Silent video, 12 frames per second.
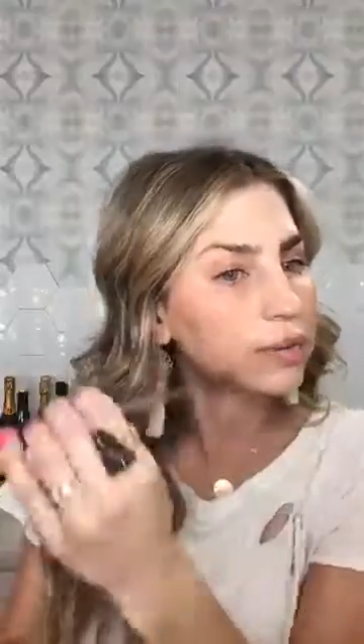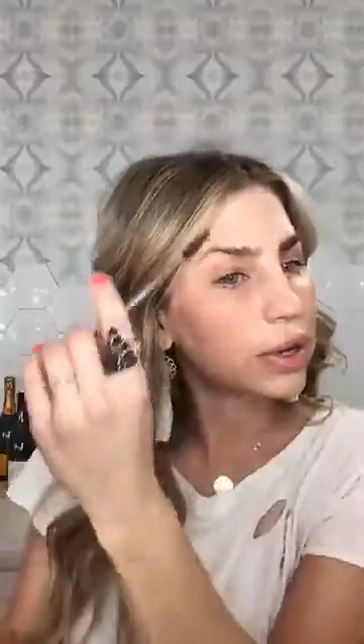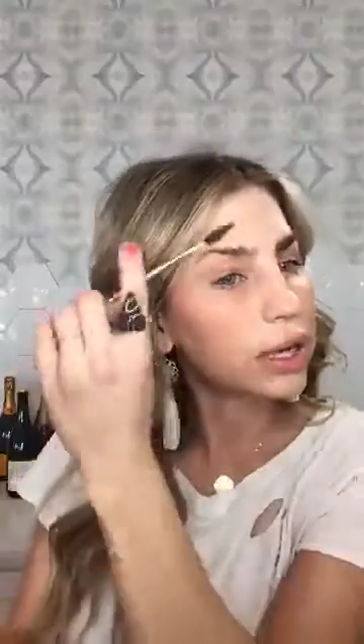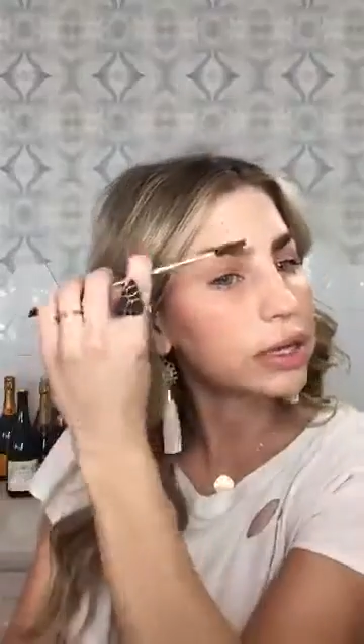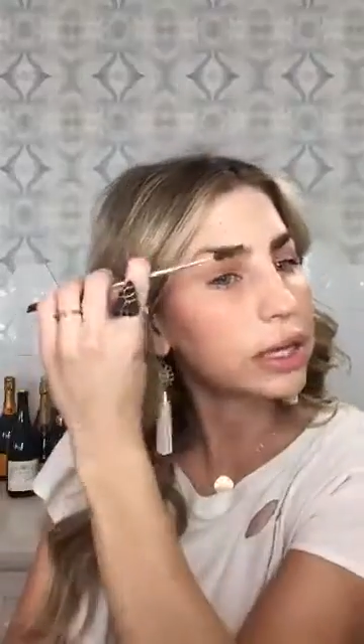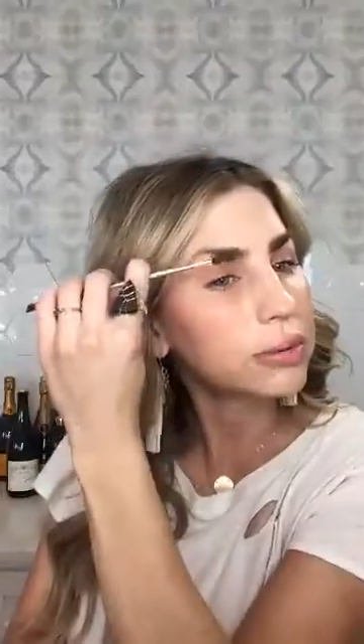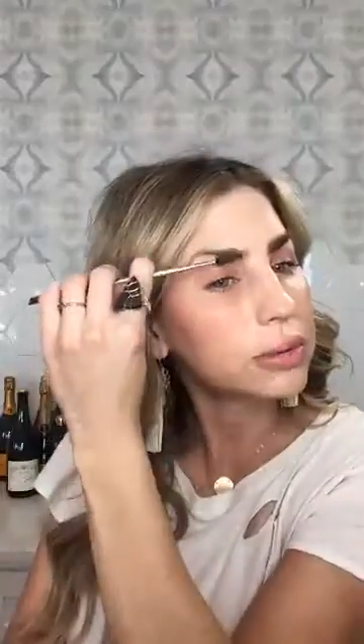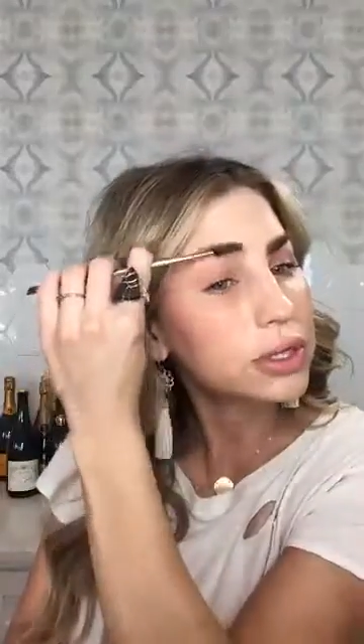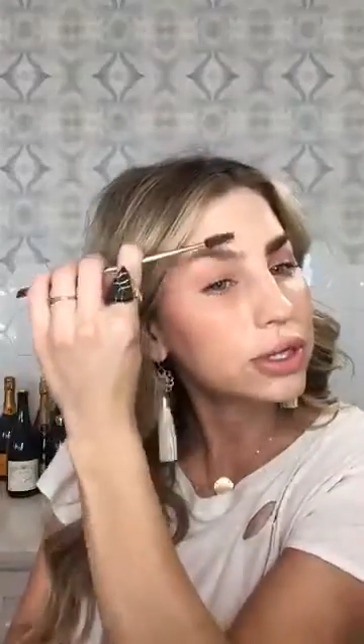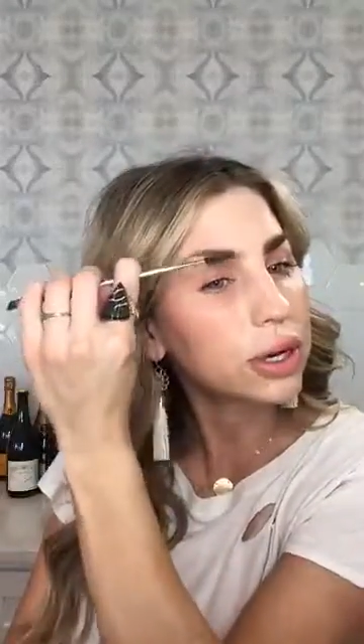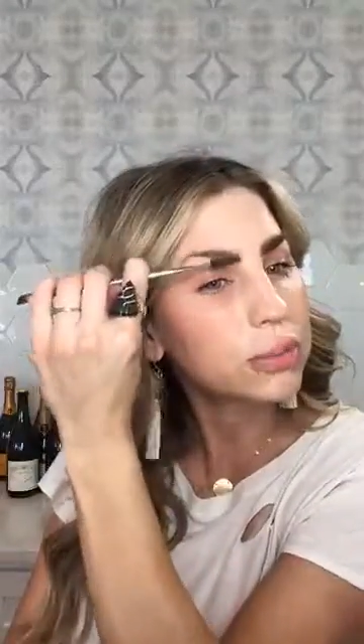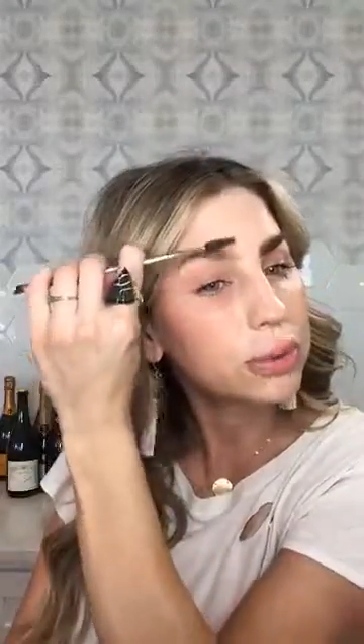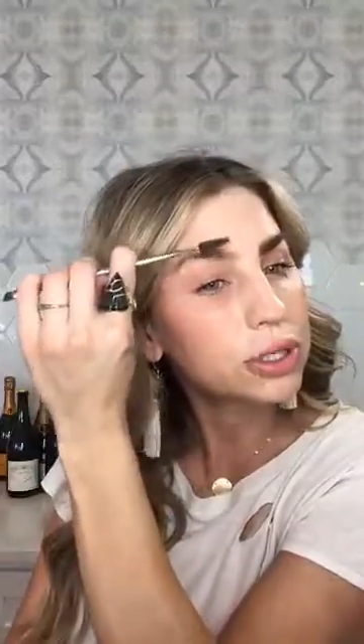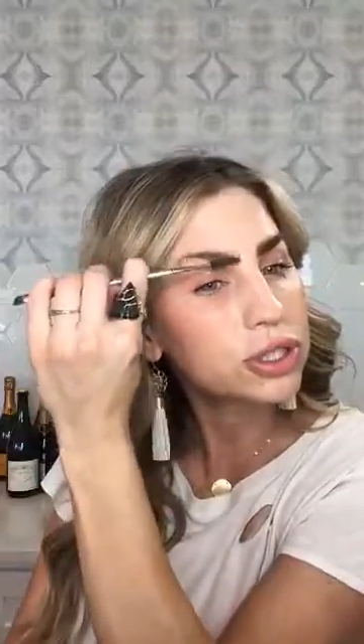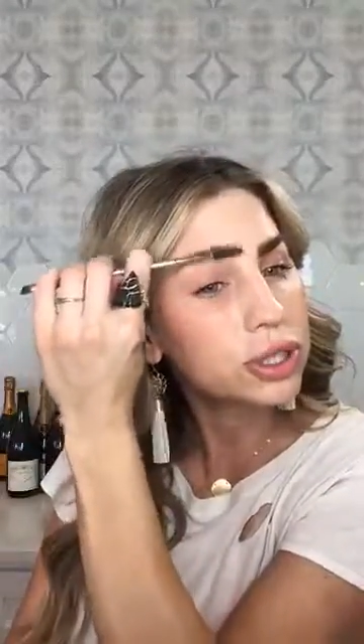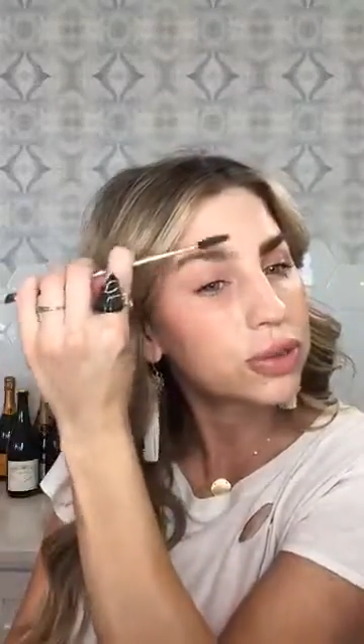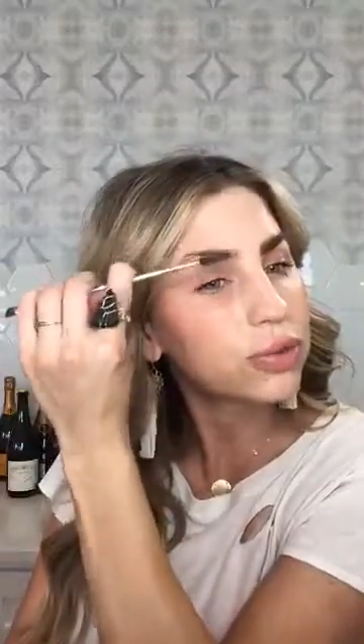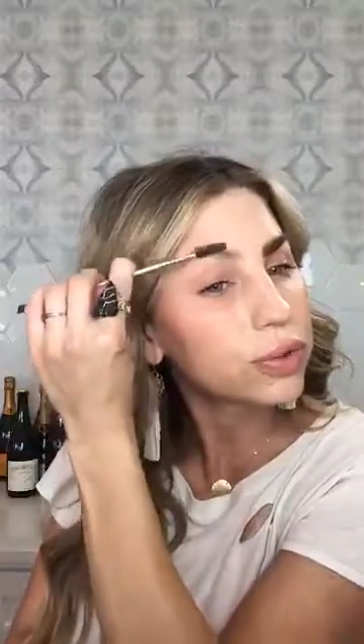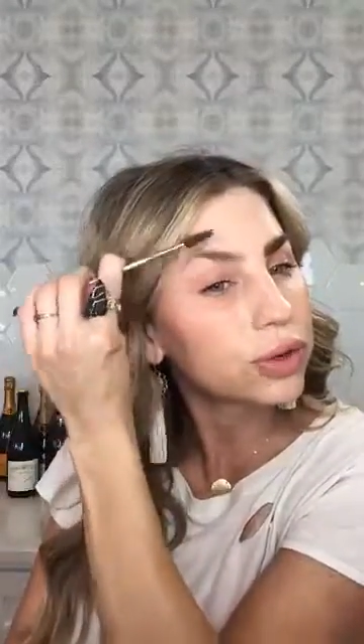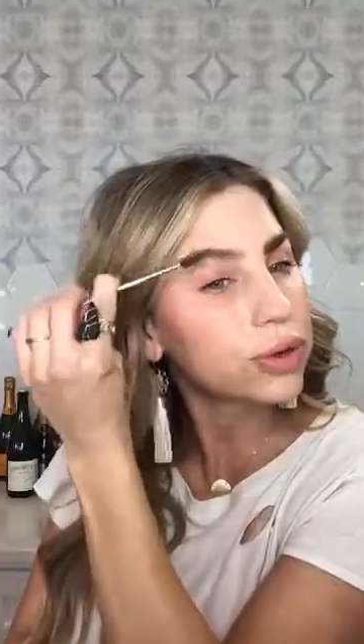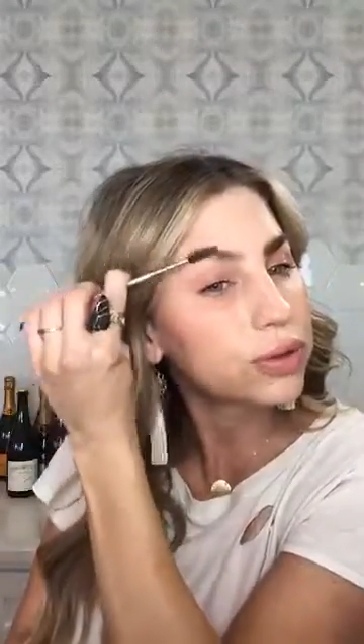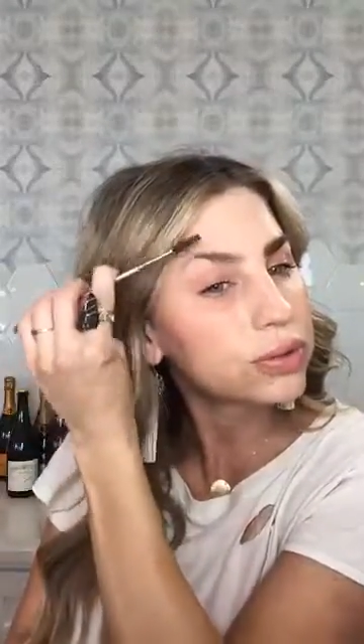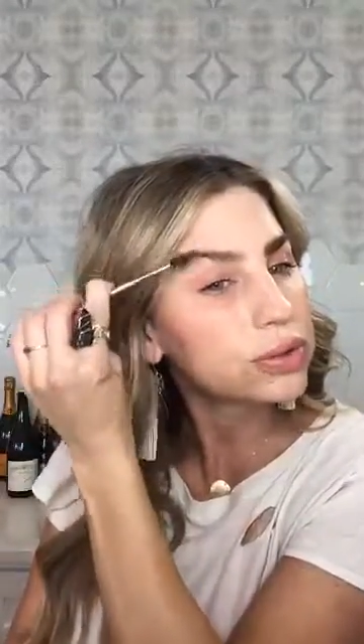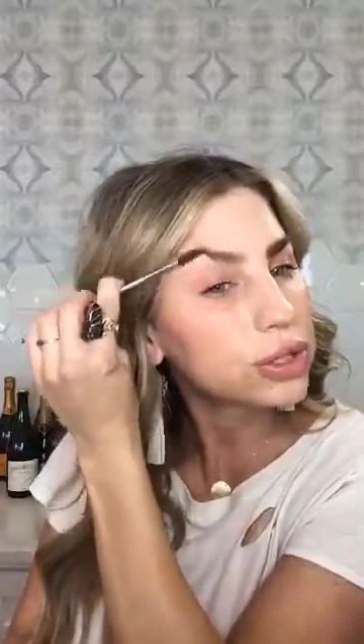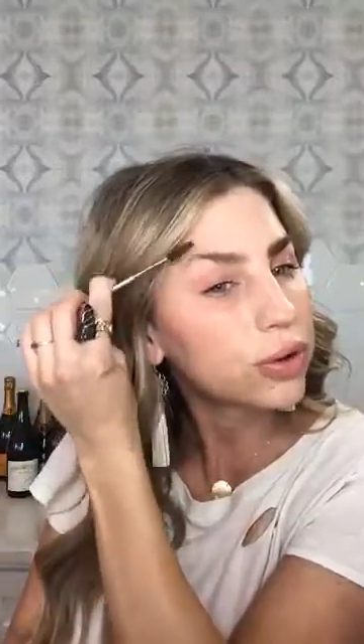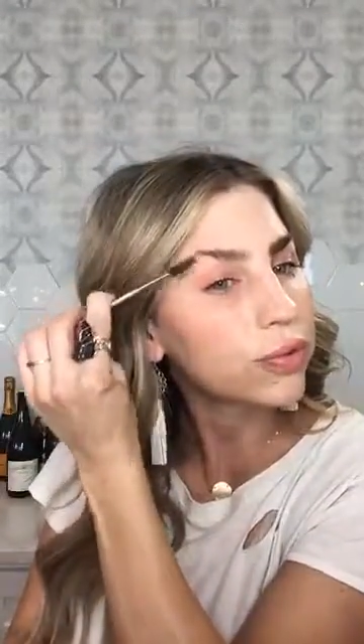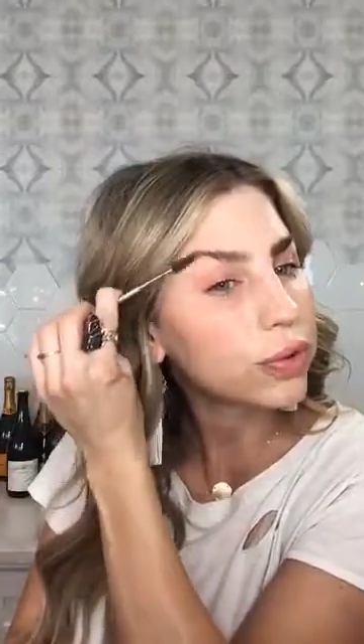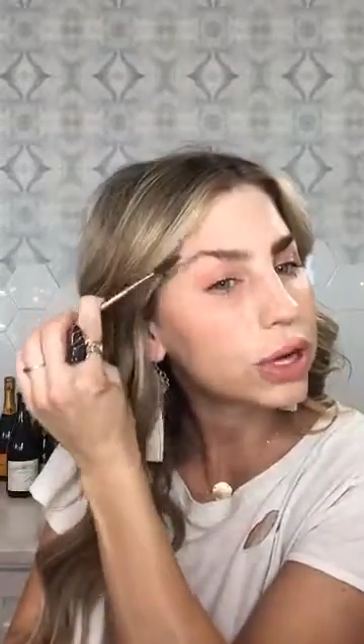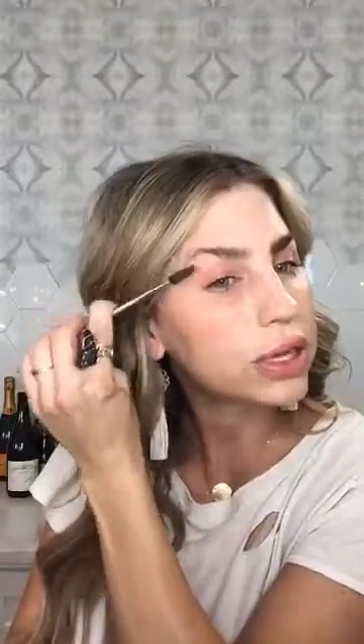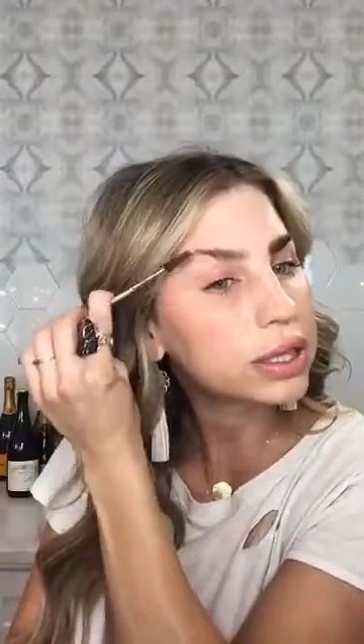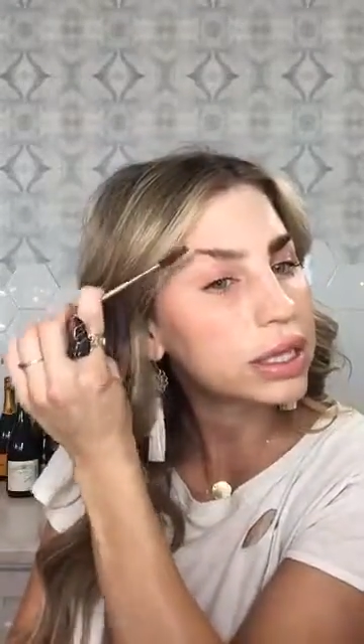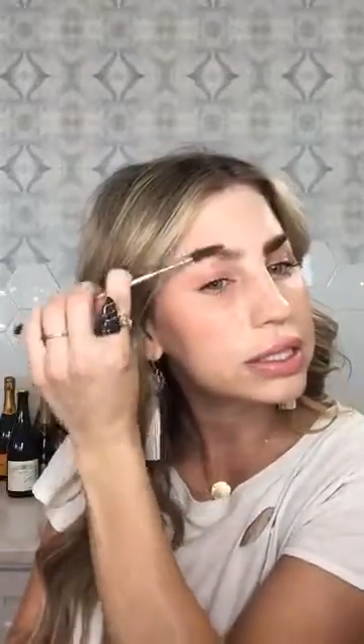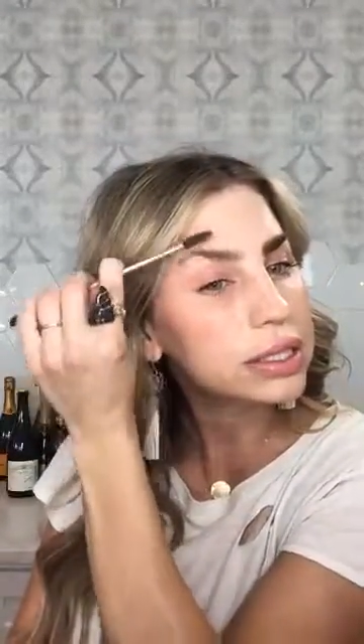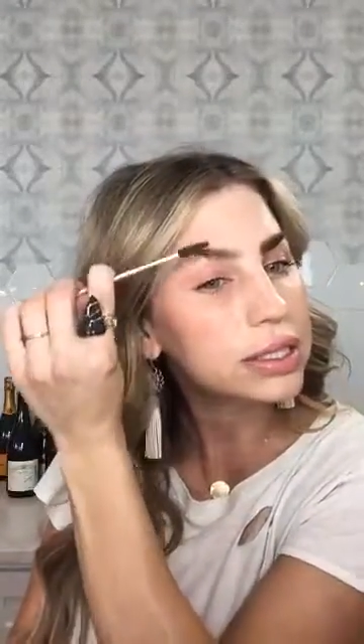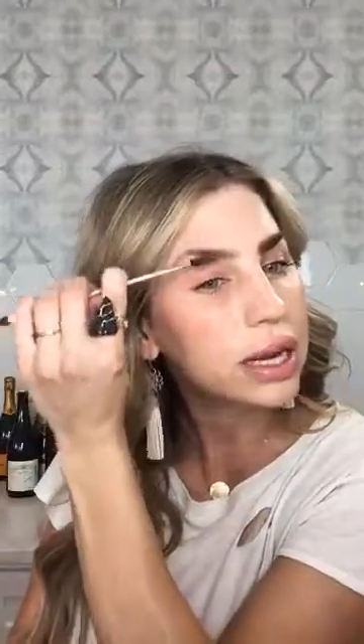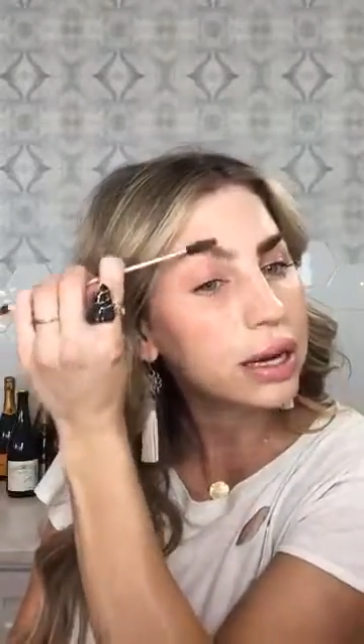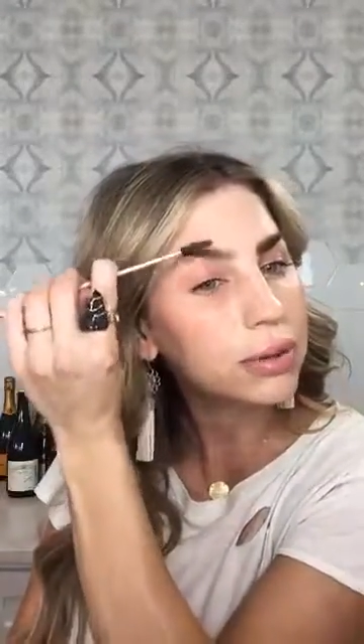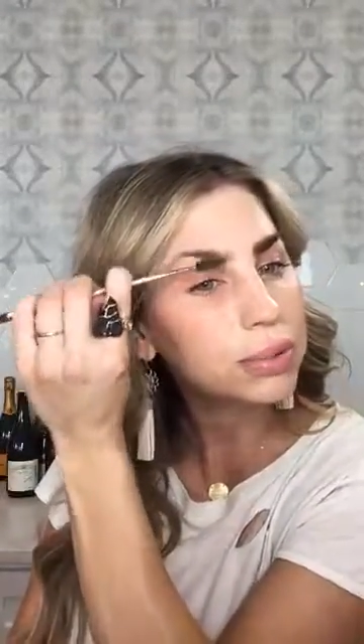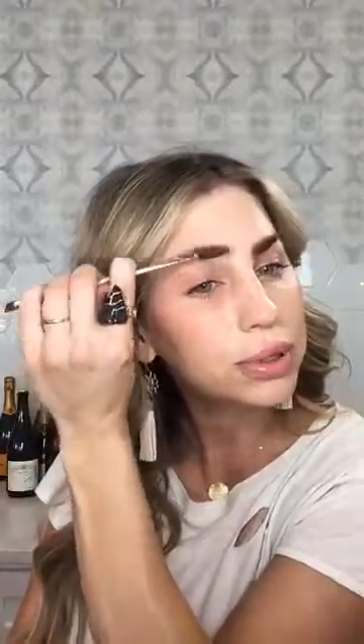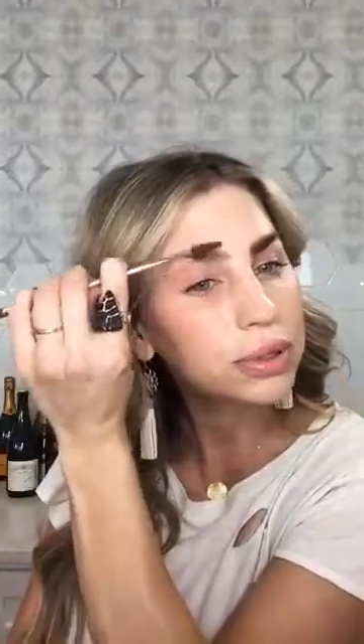And then, sorry, brushing through. Don't forget that step.